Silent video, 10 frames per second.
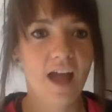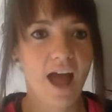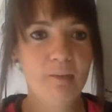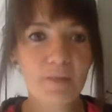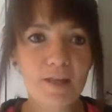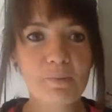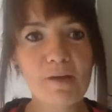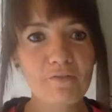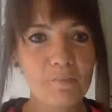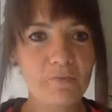I'm a little bit
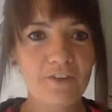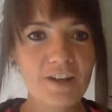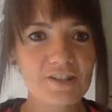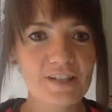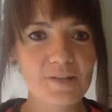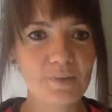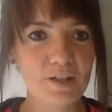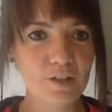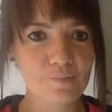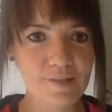of a perfectionist when
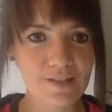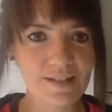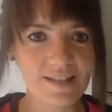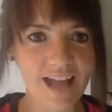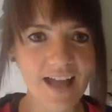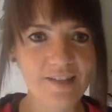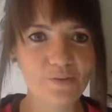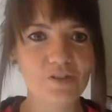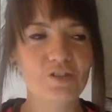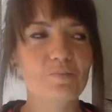it comes to design, so
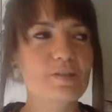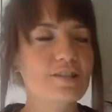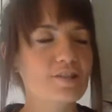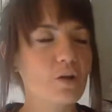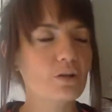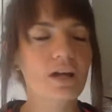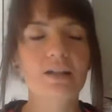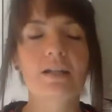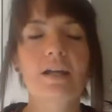it took me so long.